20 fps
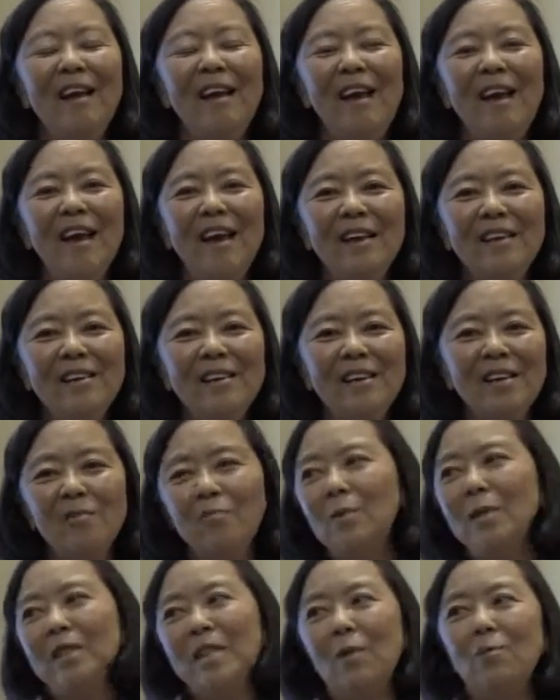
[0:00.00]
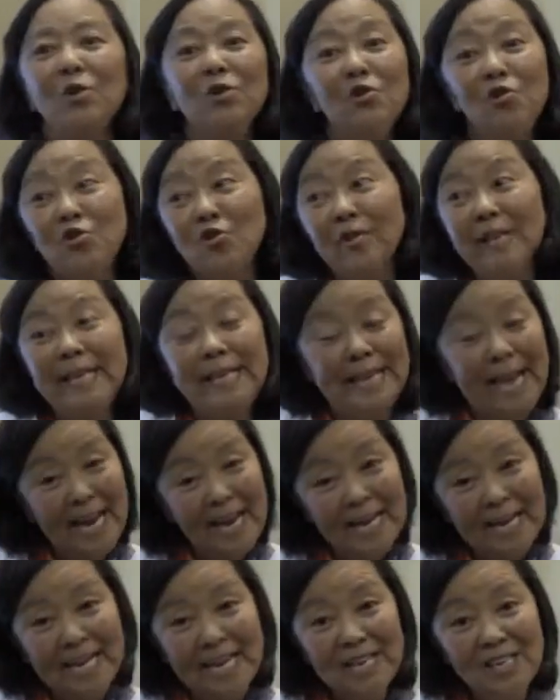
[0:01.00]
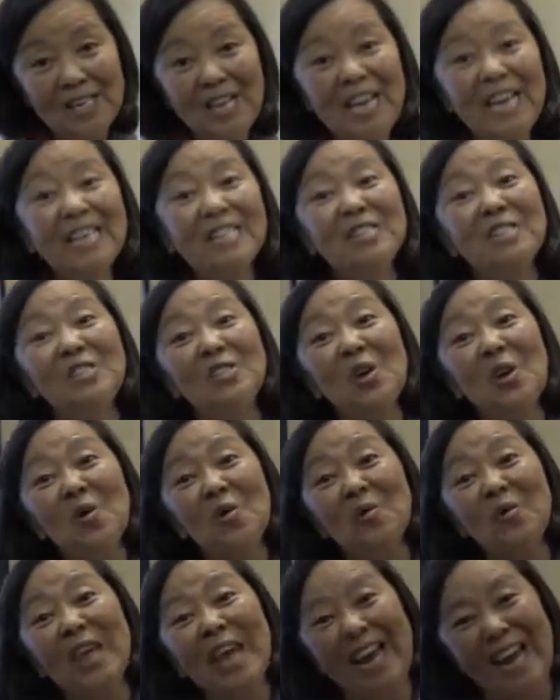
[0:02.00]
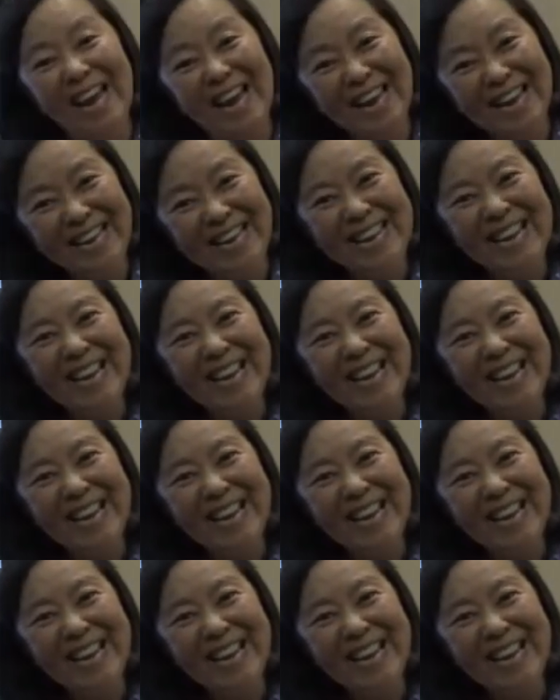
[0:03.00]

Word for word: and but they were usually dating and so they